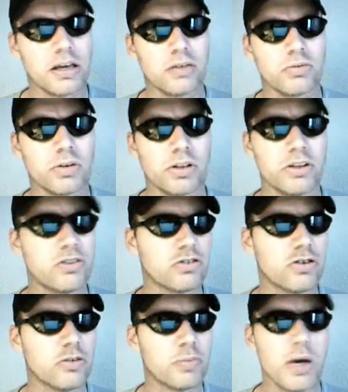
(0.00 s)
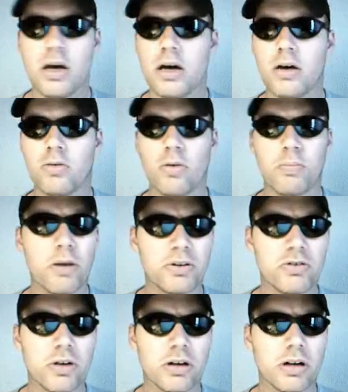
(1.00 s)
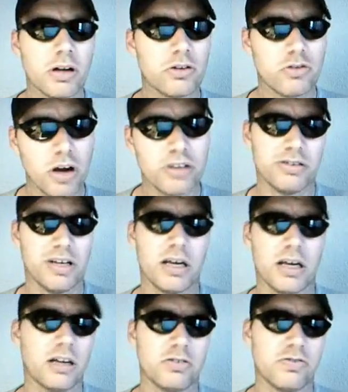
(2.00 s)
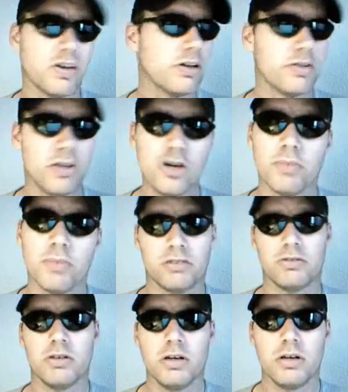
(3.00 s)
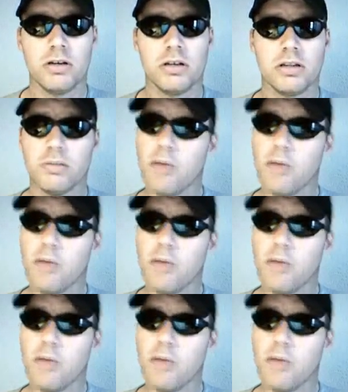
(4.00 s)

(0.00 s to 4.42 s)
ethnic, and religious group will perpetrate an atrocity against fellow humans.